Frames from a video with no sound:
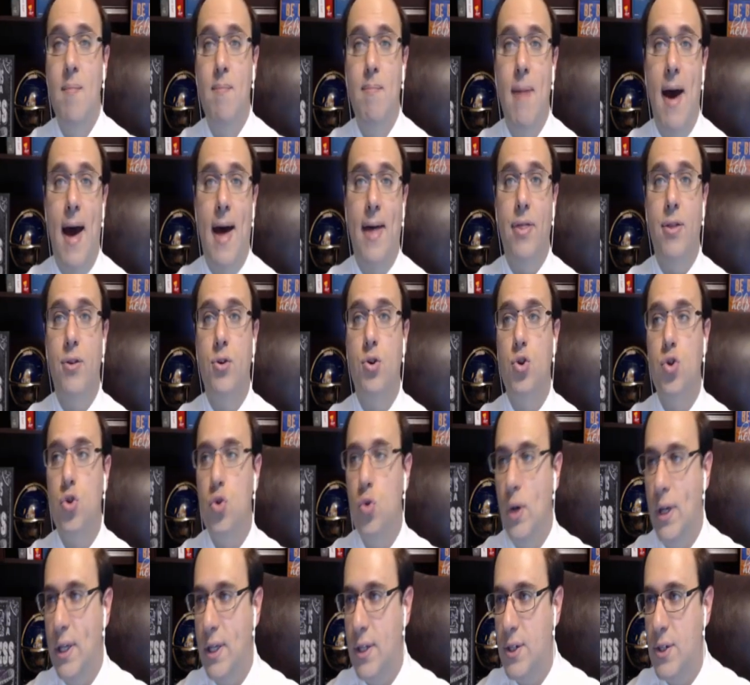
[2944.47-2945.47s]
math
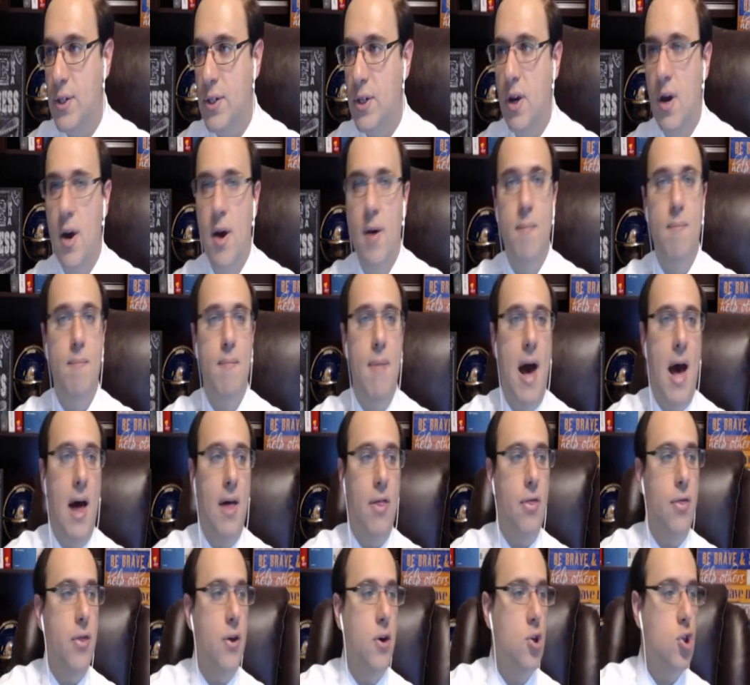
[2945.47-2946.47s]
tricks,
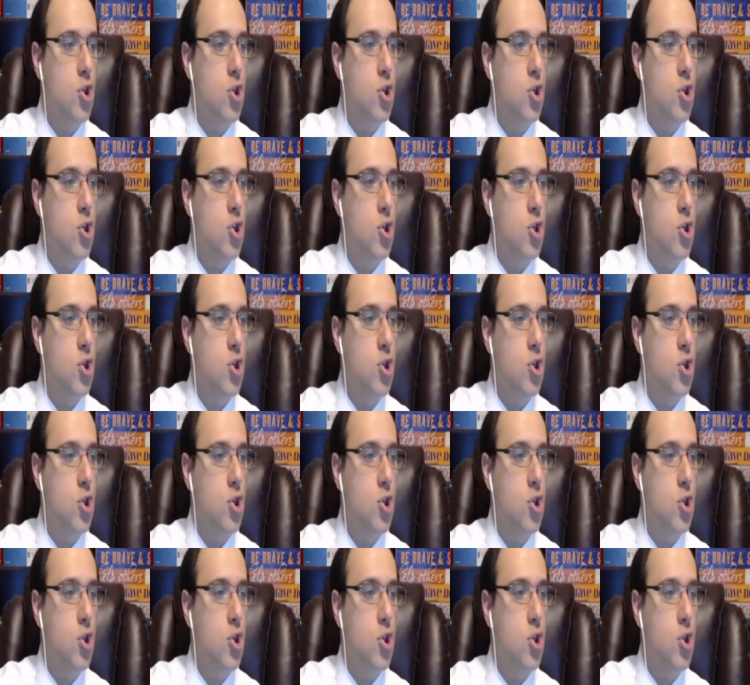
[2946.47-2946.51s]
math